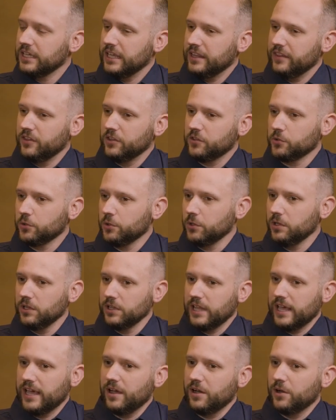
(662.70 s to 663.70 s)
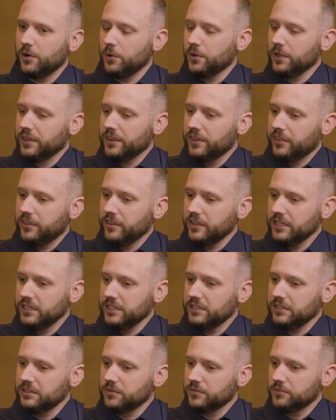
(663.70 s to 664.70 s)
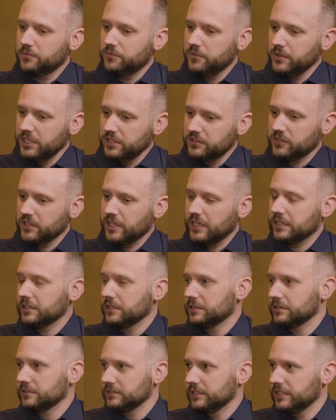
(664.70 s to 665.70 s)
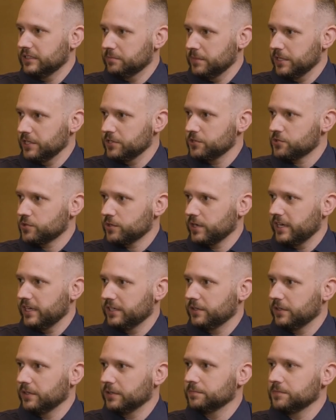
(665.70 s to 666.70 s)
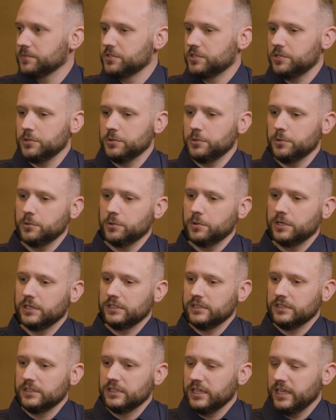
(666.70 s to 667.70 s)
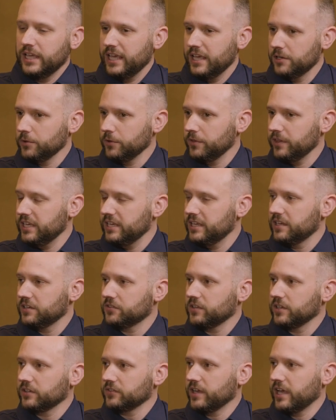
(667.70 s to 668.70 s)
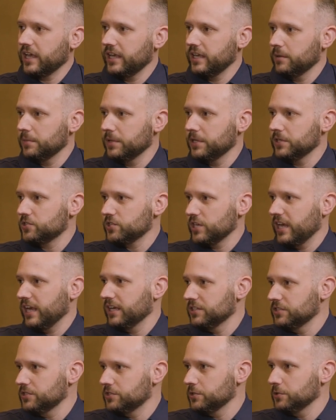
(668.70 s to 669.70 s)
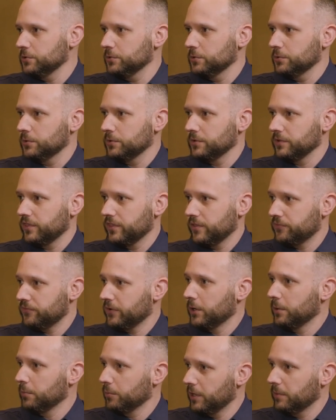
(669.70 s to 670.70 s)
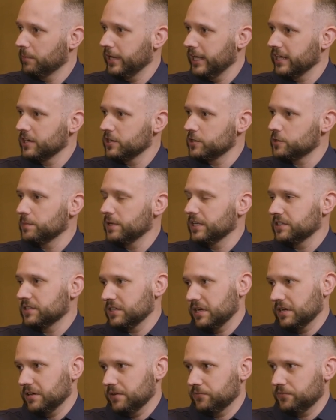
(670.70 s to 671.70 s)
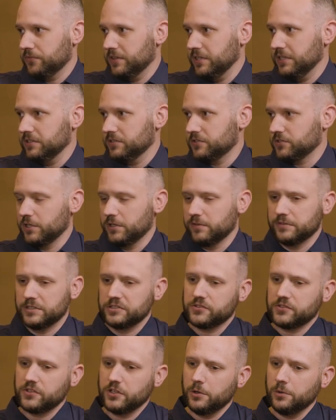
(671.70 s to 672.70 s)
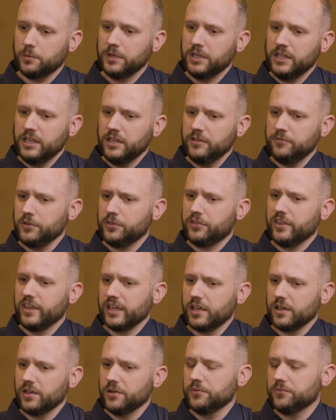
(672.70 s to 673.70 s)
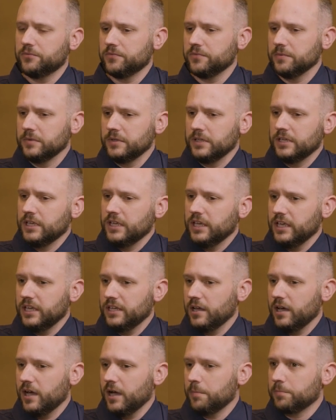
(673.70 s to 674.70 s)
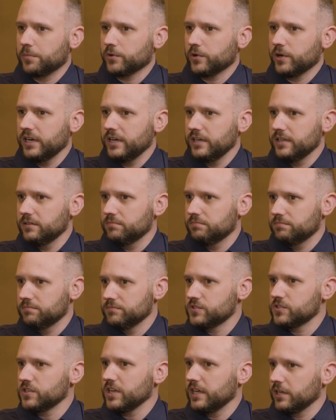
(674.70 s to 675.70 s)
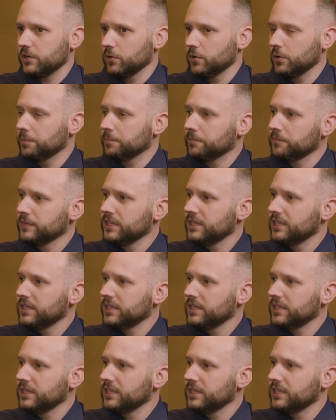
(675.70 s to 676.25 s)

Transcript: and this will allow the vCenter administrator to handle the ESXi image and do the firmware management of the server. So if you think of an upgrade cycle